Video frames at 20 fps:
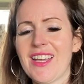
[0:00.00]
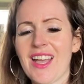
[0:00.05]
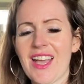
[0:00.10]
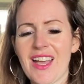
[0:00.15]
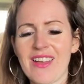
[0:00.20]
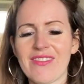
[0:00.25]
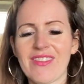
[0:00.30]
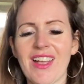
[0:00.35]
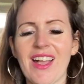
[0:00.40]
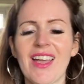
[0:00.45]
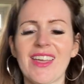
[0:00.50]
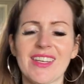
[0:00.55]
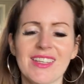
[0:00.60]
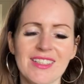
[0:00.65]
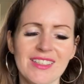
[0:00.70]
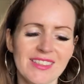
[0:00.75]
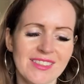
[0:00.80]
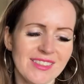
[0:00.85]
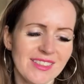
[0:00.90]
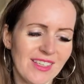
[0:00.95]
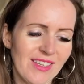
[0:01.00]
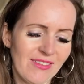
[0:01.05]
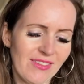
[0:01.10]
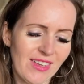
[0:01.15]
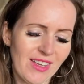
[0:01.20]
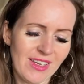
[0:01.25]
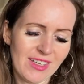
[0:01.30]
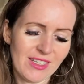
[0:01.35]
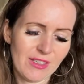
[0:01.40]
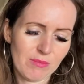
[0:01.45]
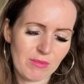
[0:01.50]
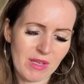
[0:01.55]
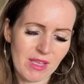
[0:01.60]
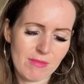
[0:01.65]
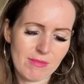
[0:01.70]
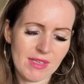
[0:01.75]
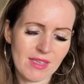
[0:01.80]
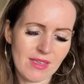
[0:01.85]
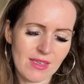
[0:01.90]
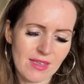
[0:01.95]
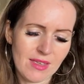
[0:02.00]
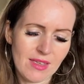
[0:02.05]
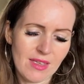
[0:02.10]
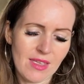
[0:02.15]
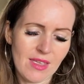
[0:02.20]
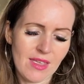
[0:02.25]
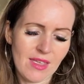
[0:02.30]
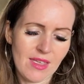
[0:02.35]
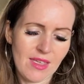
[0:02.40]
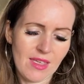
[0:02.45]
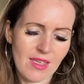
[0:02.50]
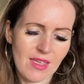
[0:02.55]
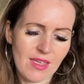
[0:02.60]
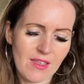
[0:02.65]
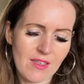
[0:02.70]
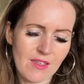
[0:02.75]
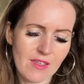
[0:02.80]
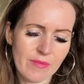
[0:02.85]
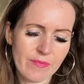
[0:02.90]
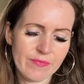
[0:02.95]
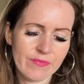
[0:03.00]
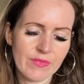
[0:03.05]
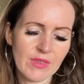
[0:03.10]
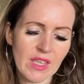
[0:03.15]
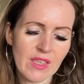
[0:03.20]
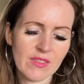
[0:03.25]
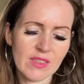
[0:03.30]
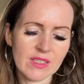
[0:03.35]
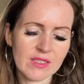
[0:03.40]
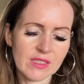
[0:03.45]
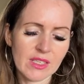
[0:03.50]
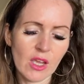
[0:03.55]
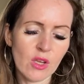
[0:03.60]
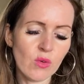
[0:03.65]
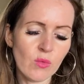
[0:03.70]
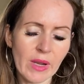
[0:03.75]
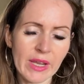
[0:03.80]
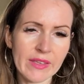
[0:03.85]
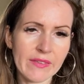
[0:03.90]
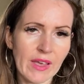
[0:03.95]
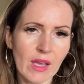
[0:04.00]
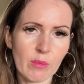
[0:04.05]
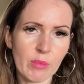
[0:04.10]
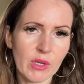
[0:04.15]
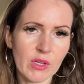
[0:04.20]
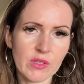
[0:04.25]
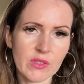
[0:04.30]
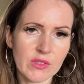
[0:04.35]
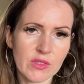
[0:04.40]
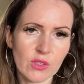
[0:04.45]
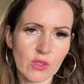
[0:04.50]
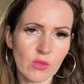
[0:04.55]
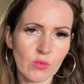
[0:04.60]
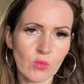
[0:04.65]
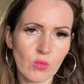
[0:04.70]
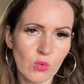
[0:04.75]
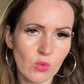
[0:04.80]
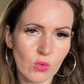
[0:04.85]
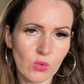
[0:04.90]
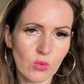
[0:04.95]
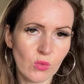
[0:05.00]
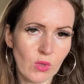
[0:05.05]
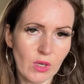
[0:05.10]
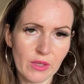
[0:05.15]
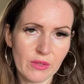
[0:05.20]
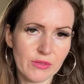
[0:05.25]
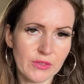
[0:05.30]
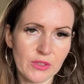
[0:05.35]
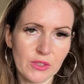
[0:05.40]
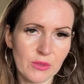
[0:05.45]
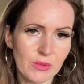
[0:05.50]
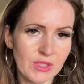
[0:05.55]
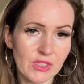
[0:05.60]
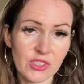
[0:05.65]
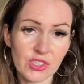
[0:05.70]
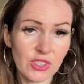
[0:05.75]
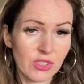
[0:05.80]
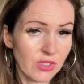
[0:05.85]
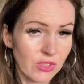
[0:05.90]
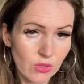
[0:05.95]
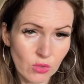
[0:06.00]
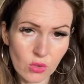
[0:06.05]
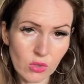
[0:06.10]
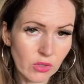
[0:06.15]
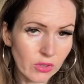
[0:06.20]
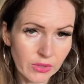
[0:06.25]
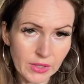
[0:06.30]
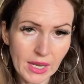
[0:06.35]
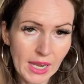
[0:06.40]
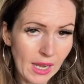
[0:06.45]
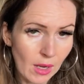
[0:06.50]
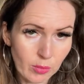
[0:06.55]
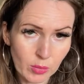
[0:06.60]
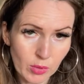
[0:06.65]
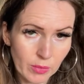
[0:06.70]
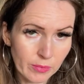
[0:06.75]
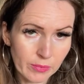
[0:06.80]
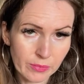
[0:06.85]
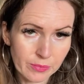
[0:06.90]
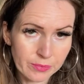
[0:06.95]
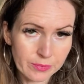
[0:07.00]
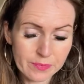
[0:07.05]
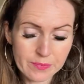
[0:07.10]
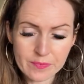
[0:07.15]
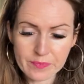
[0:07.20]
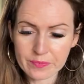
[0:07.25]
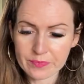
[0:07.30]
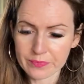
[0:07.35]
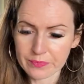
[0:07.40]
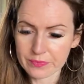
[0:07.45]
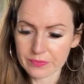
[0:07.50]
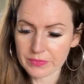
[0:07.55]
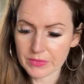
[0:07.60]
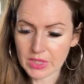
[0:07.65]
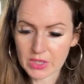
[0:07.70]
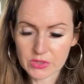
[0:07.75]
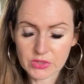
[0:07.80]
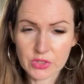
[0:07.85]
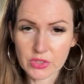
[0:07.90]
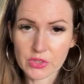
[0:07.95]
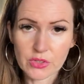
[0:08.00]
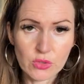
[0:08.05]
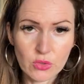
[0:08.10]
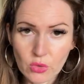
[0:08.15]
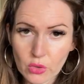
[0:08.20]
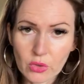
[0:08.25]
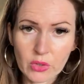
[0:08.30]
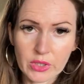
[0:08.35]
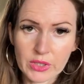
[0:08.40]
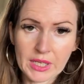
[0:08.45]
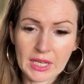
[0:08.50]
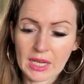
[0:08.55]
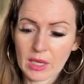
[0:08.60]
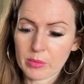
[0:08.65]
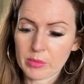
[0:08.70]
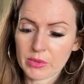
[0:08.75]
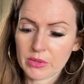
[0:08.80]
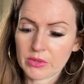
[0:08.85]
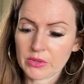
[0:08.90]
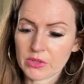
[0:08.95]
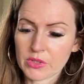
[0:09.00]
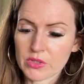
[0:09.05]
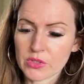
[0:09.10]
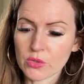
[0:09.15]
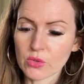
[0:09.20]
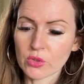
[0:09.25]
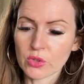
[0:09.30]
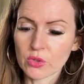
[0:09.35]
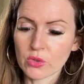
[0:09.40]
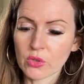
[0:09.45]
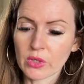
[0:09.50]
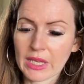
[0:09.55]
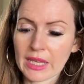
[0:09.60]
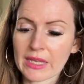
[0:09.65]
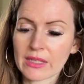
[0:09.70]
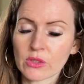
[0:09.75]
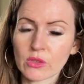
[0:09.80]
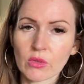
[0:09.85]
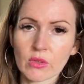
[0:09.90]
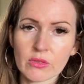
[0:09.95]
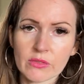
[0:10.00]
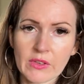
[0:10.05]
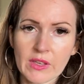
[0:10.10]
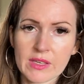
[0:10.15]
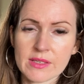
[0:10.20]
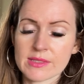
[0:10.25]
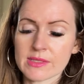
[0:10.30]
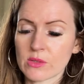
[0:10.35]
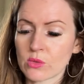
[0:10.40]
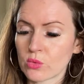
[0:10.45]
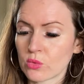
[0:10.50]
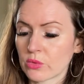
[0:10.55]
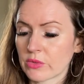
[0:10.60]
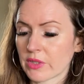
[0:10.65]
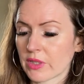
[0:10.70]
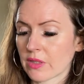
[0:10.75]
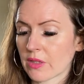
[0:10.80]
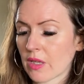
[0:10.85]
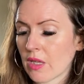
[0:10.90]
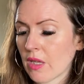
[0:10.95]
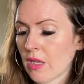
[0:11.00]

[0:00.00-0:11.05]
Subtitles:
I've got it, baby. There's no way that person can walk all over you. It's just not gonna happen because you're getting your affairs in order.